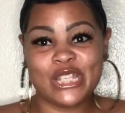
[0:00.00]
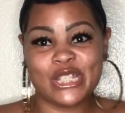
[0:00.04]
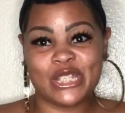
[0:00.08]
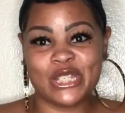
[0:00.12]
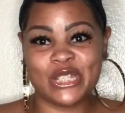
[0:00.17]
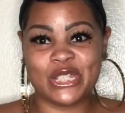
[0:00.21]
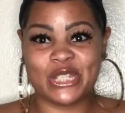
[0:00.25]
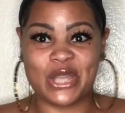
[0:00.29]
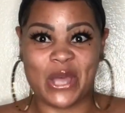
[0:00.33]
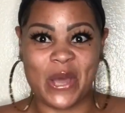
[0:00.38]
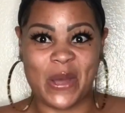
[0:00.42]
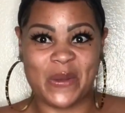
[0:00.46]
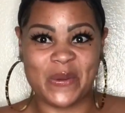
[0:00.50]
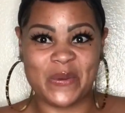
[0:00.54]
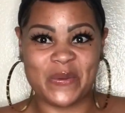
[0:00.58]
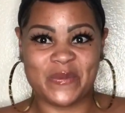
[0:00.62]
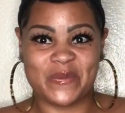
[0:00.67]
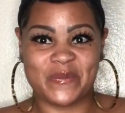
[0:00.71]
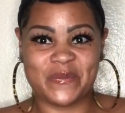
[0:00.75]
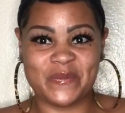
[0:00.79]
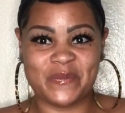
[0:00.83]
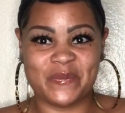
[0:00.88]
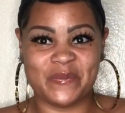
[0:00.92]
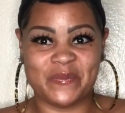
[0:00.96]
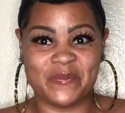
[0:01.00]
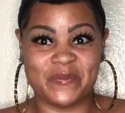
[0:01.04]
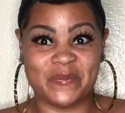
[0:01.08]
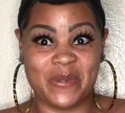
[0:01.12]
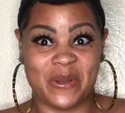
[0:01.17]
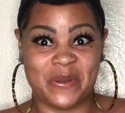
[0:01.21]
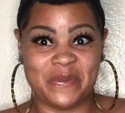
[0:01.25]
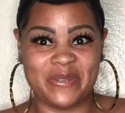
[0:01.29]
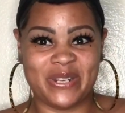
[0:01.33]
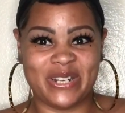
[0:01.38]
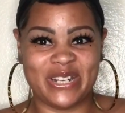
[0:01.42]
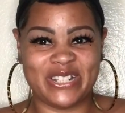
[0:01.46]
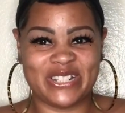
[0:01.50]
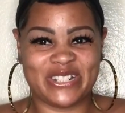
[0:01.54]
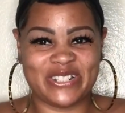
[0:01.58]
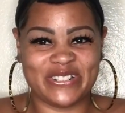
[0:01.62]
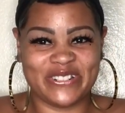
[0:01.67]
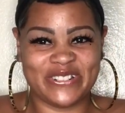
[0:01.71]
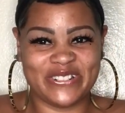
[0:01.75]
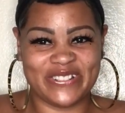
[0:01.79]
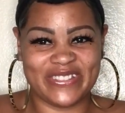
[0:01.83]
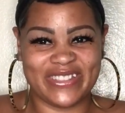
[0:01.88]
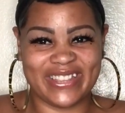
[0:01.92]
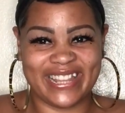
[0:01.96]
So, moment of
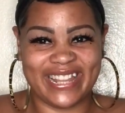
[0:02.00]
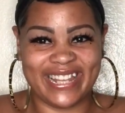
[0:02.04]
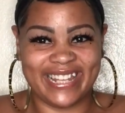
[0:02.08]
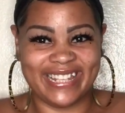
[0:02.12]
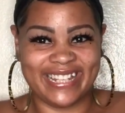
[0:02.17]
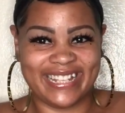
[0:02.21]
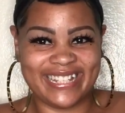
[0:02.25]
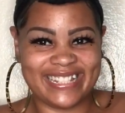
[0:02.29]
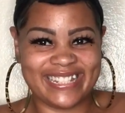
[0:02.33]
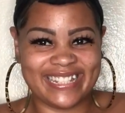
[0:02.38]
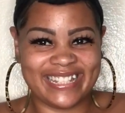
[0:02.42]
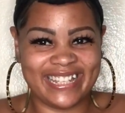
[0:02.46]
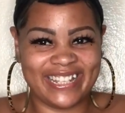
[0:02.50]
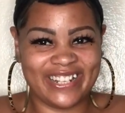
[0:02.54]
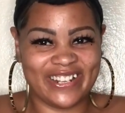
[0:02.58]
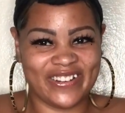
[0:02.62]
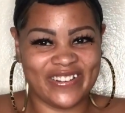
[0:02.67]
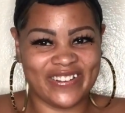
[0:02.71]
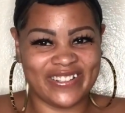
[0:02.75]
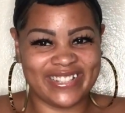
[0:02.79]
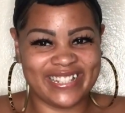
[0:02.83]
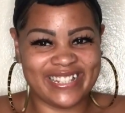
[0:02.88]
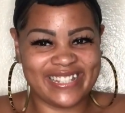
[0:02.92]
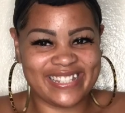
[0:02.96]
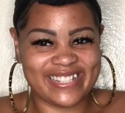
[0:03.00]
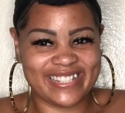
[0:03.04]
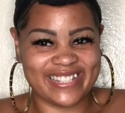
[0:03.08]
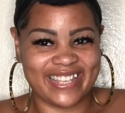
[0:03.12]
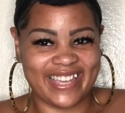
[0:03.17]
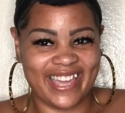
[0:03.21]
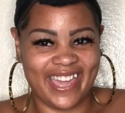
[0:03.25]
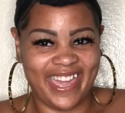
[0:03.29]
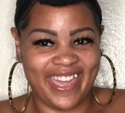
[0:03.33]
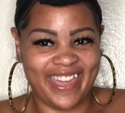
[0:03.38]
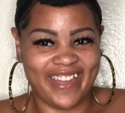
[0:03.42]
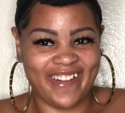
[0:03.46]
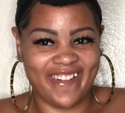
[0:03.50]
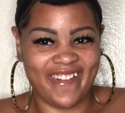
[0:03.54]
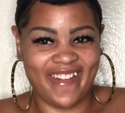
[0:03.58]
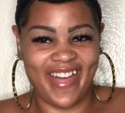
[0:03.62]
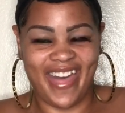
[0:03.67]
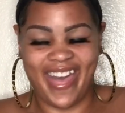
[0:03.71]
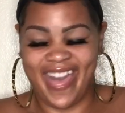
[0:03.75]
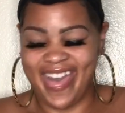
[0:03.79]
truth. Let's get on the scale.